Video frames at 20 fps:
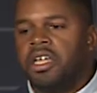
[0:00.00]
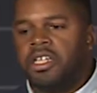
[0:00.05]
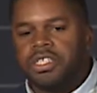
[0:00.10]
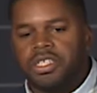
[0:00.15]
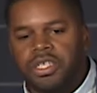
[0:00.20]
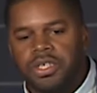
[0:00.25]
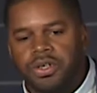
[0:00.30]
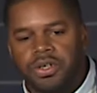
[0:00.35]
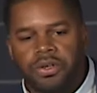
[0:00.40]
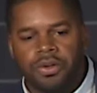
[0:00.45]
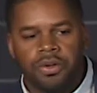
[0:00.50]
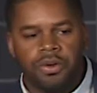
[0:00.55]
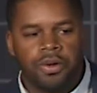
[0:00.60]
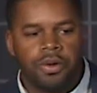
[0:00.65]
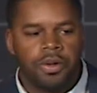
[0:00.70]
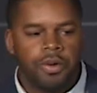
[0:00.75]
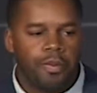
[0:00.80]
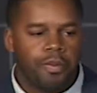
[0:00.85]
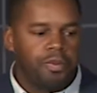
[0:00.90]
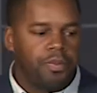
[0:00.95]
to
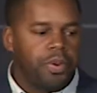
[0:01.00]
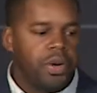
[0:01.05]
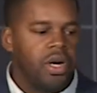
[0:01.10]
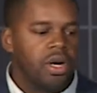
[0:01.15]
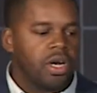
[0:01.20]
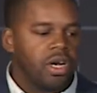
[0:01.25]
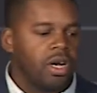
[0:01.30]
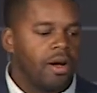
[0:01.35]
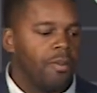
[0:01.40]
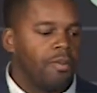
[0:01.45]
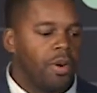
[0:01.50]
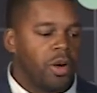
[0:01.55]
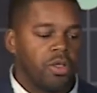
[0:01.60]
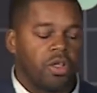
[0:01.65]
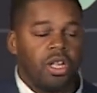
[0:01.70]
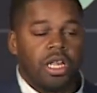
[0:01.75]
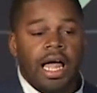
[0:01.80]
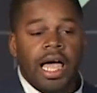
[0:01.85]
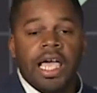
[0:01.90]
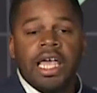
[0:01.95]
book both
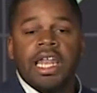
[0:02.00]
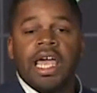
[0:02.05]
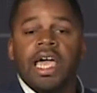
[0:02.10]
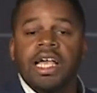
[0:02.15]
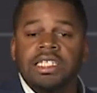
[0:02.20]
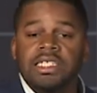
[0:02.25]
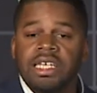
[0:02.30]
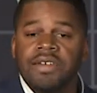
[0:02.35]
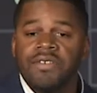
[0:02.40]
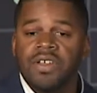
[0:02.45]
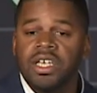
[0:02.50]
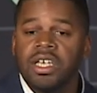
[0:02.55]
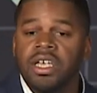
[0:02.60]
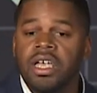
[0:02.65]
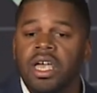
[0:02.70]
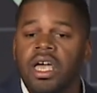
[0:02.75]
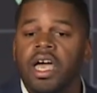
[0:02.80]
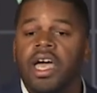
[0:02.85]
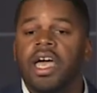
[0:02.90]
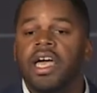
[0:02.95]
client activity
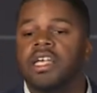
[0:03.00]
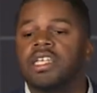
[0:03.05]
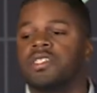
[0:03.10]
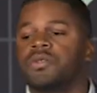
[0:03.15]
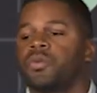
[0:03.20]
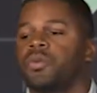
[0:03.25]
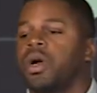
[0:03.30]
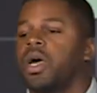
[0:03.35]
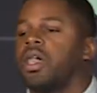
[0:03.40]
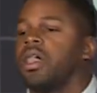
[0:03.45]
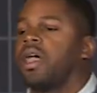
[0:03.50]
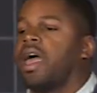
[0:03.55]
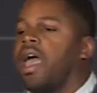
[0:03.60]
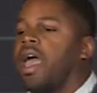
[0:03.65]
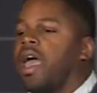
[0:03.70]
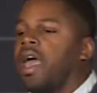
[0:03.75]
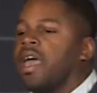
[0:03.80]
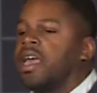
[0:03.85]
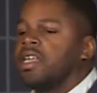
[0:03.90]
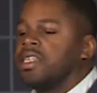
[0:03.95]
as well
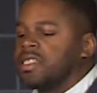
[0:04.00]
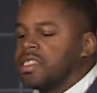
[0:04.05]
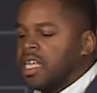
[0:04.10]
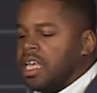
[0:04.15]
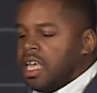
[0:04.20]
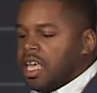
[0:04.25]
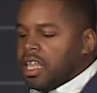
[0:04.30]
as